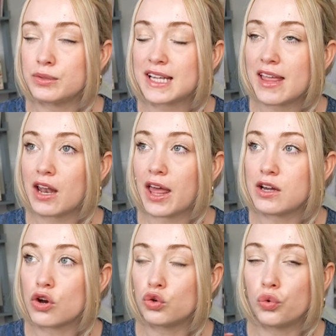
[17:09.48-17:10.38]
I would say they're
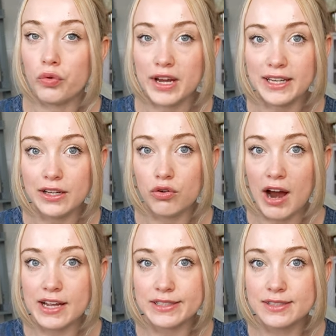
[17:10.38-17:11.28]
like greeny
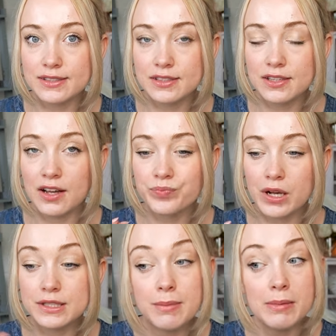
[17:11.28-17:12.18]
greys.
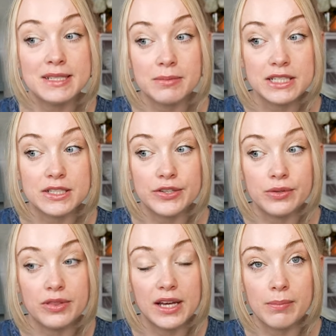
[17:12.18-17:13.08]
So maybe something
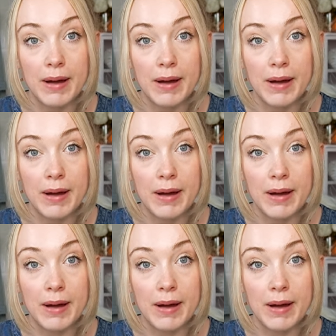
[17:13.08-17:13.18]
to think